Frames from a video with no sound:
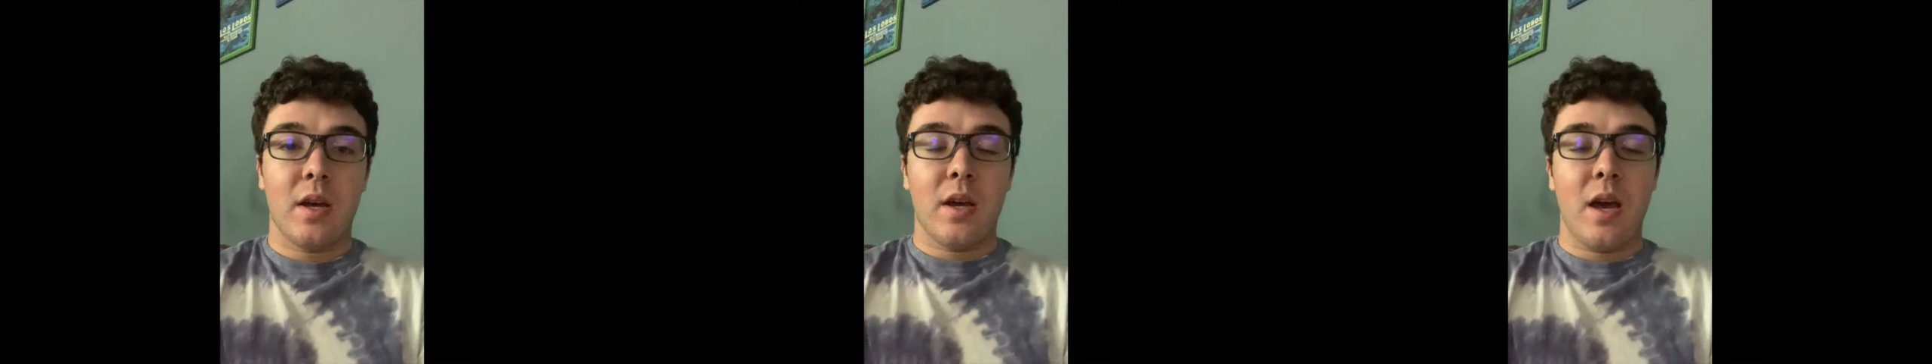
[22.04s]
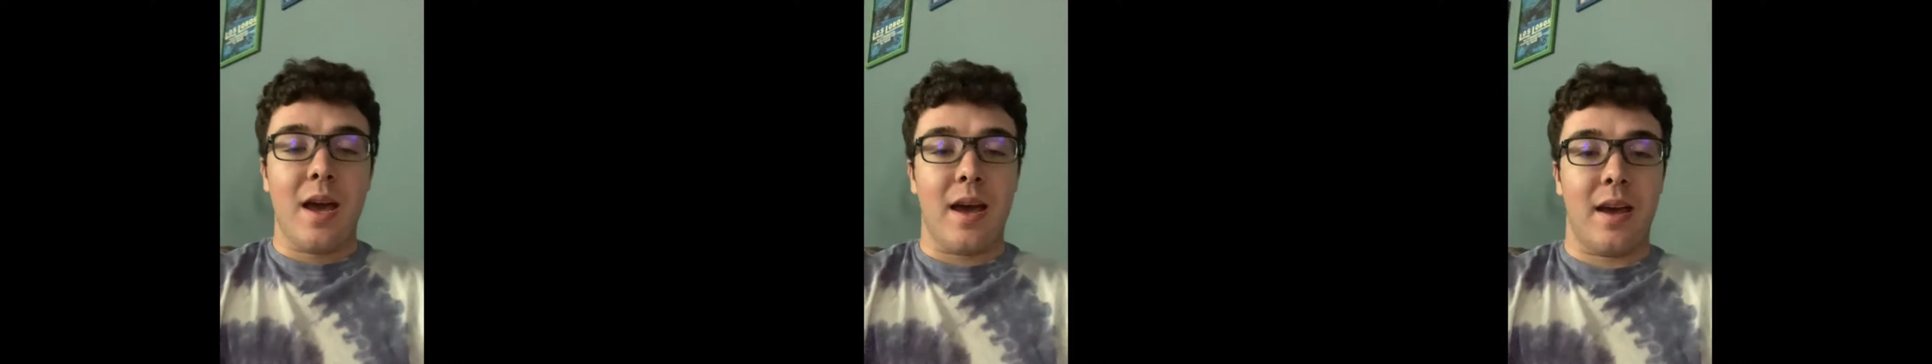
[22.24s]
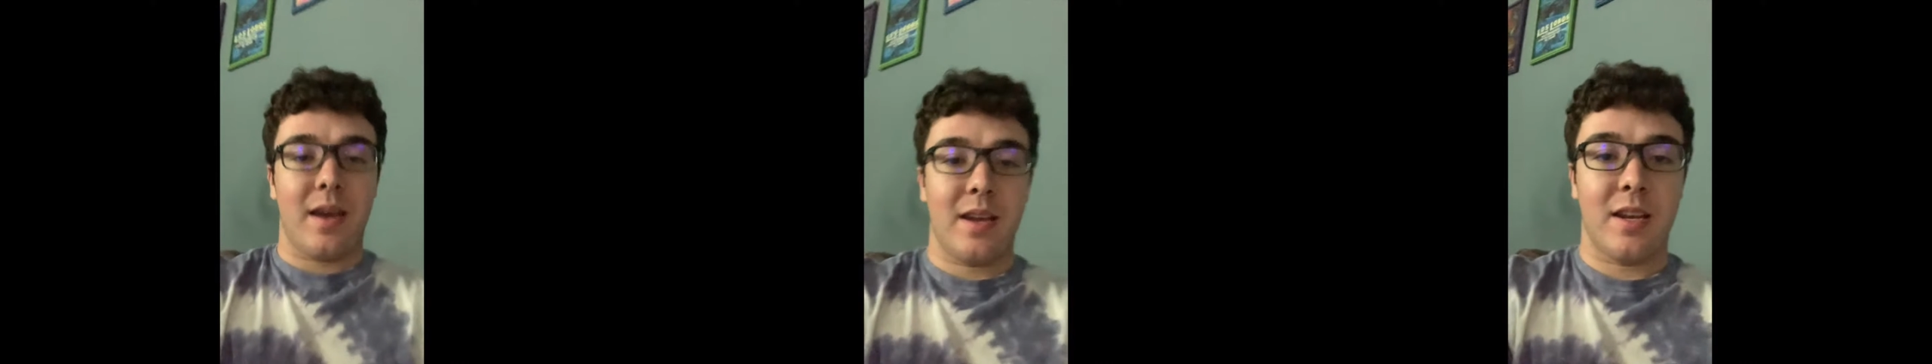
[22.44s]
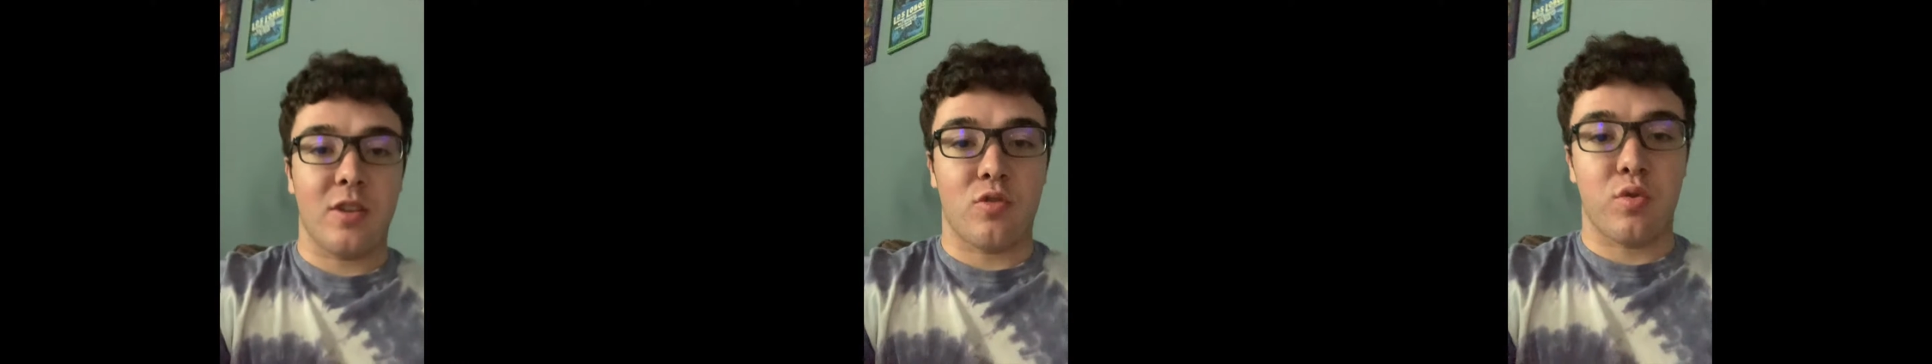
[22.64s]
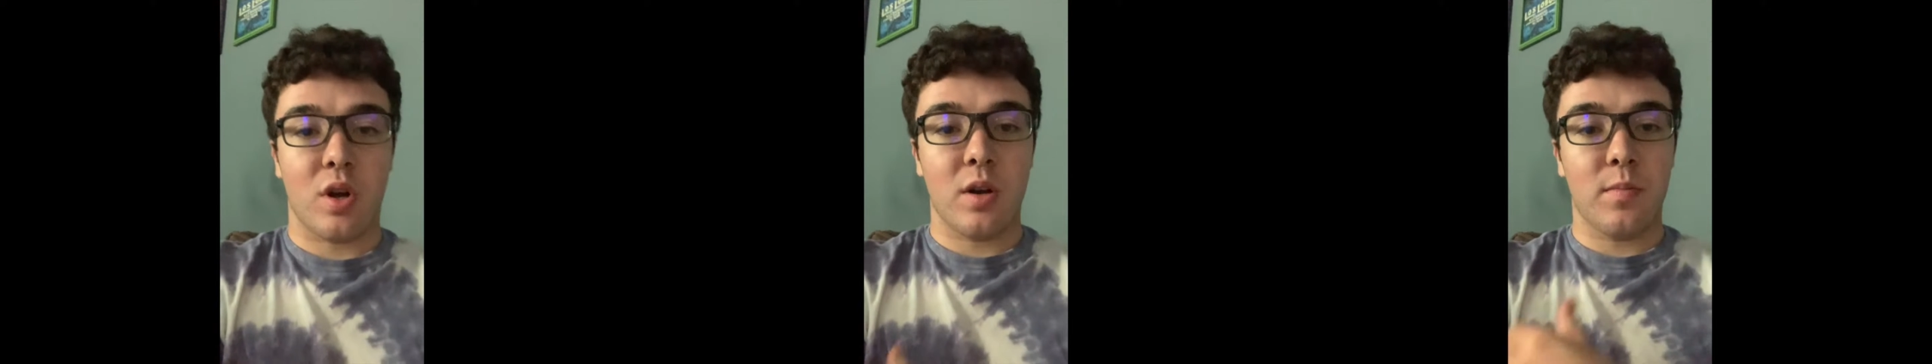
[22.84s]
An
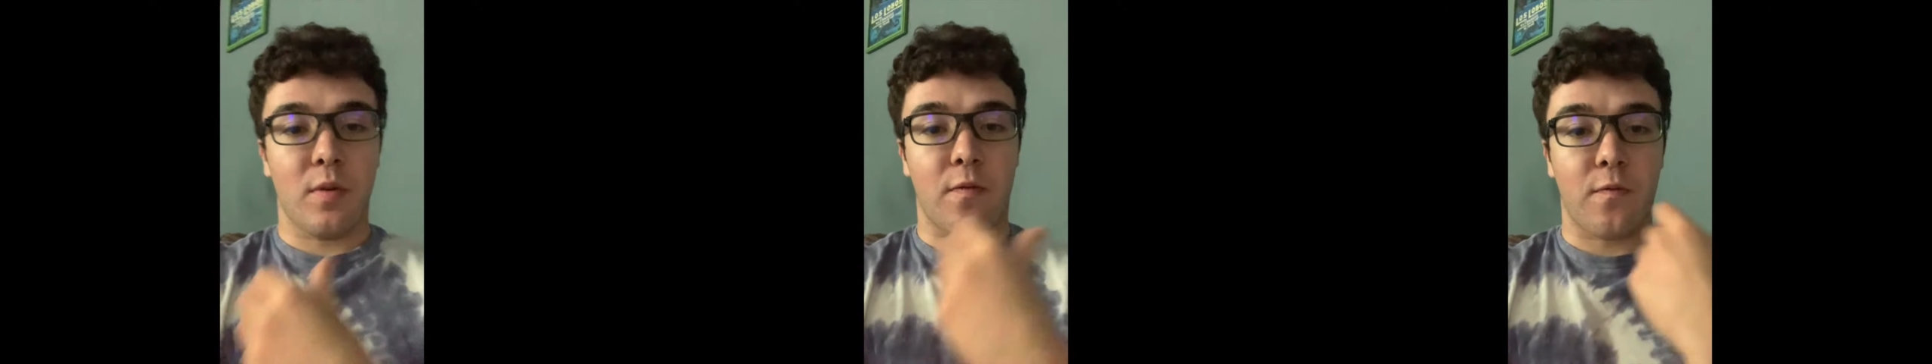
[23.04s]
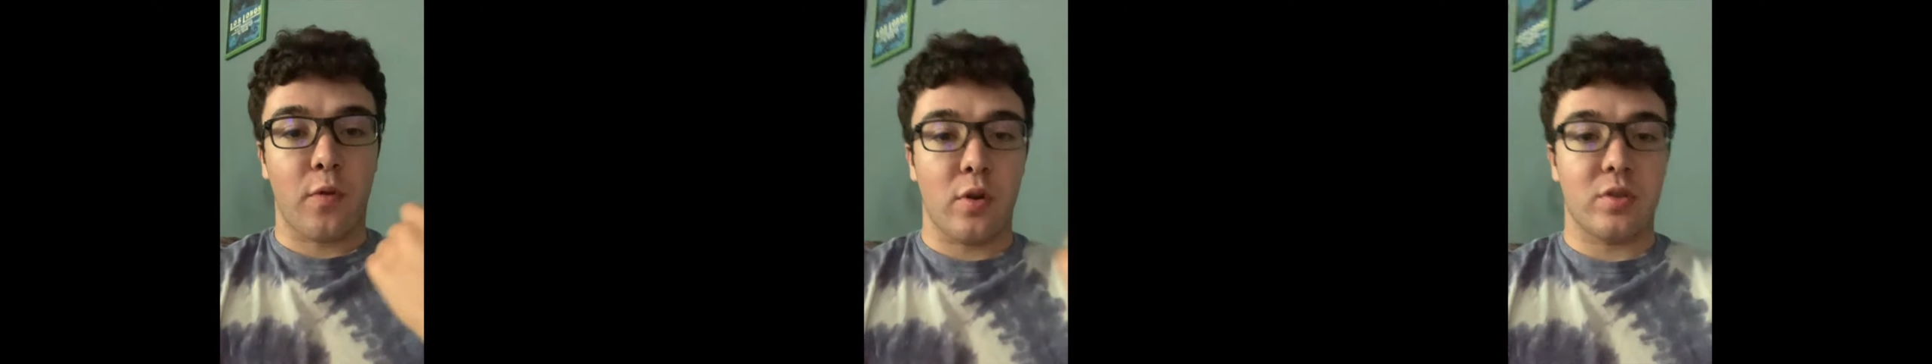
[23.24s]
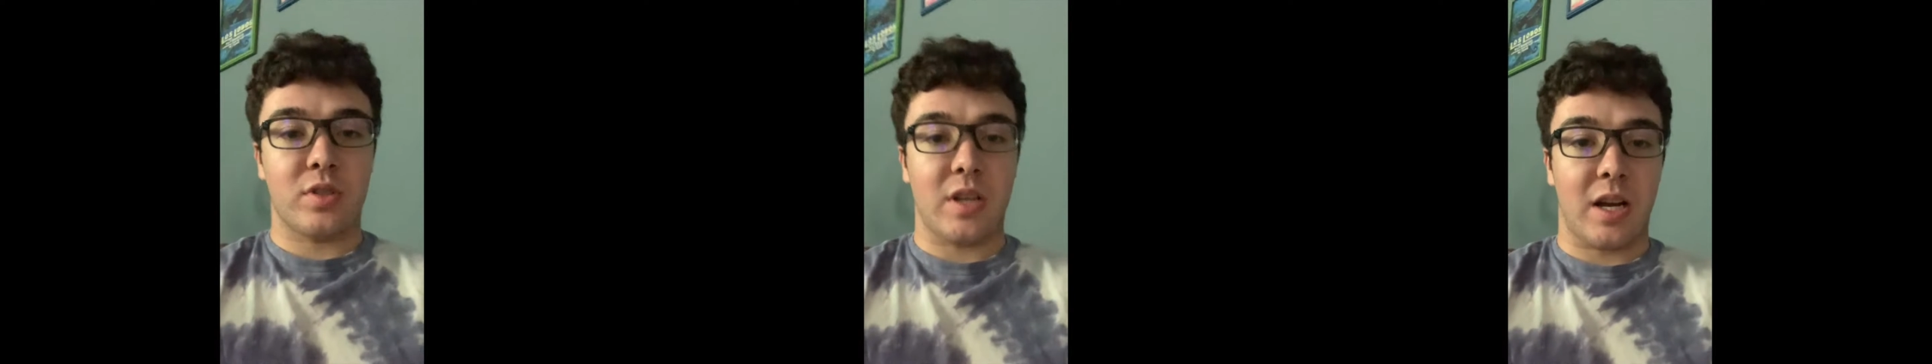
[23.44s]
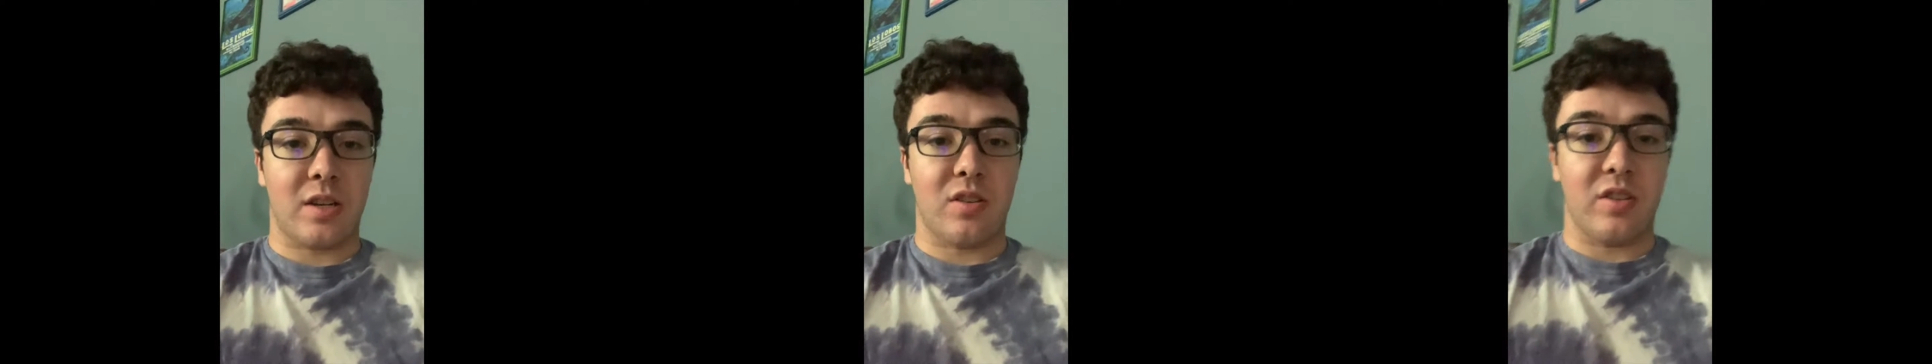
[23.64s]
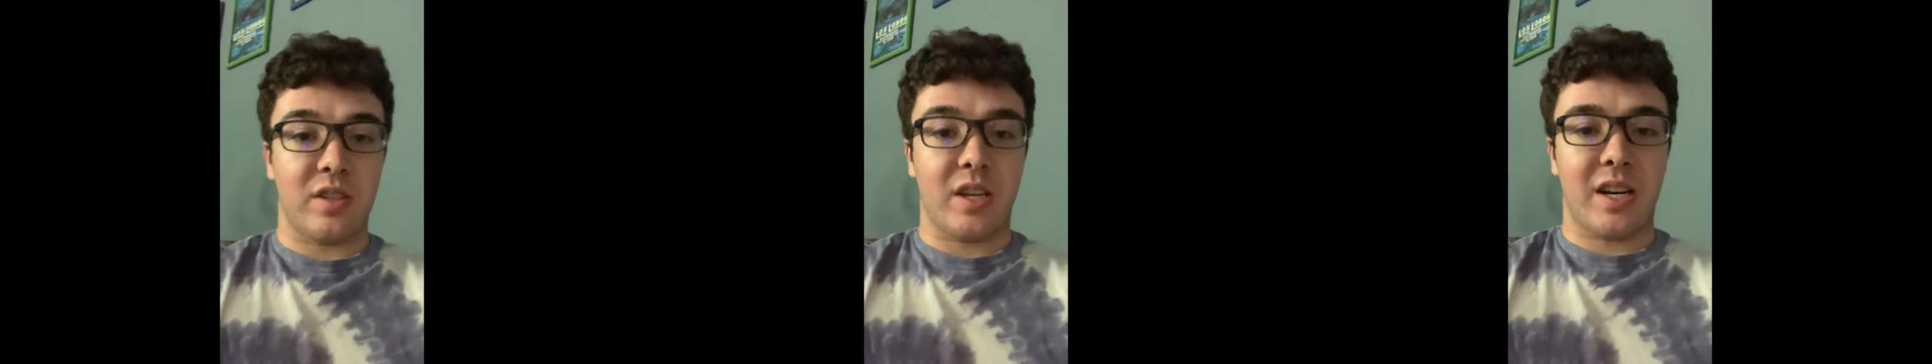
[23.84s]
incredible first
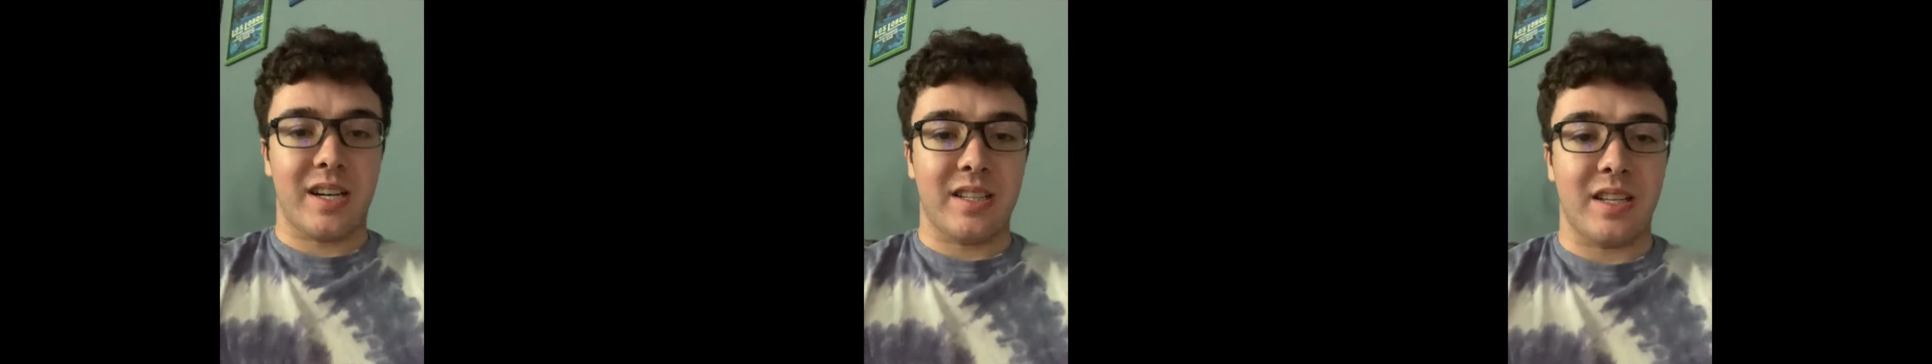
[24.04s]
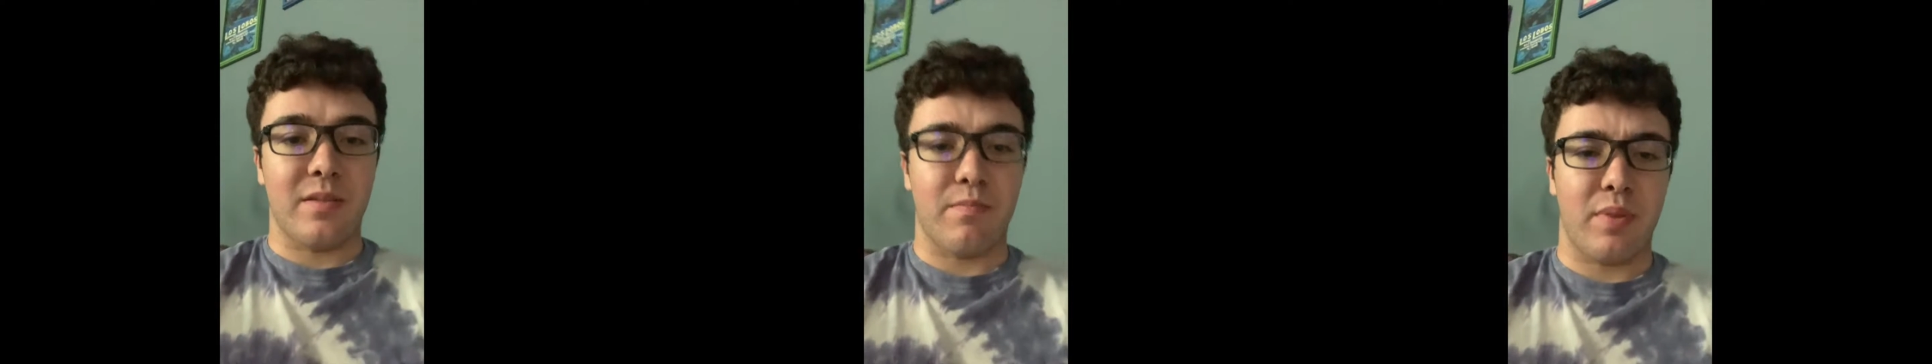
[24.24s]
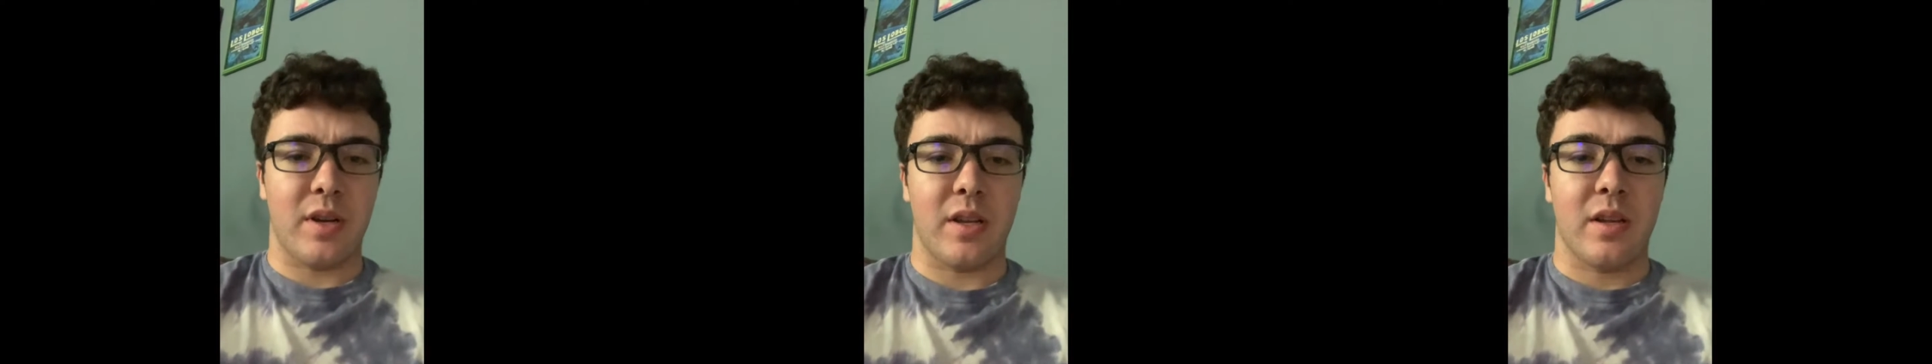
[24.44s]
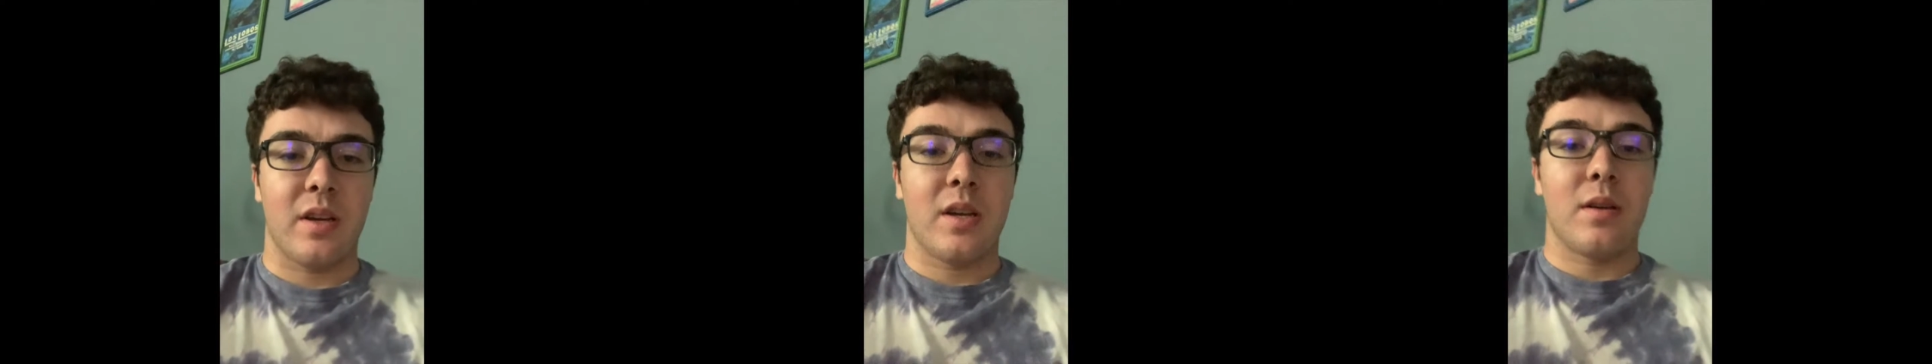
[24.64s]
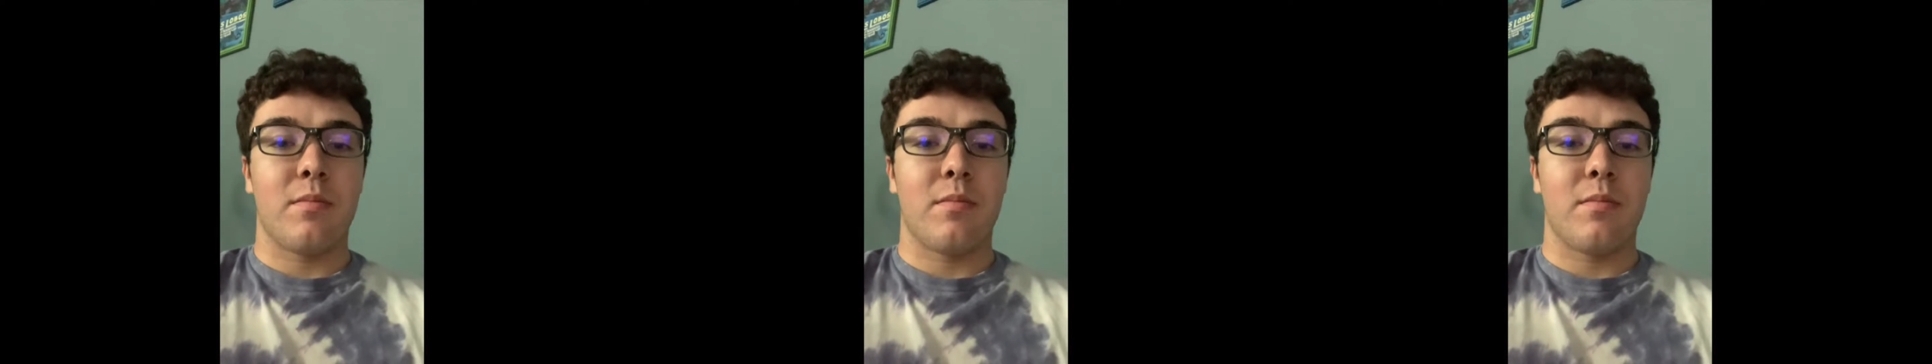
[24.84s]
act on the island, but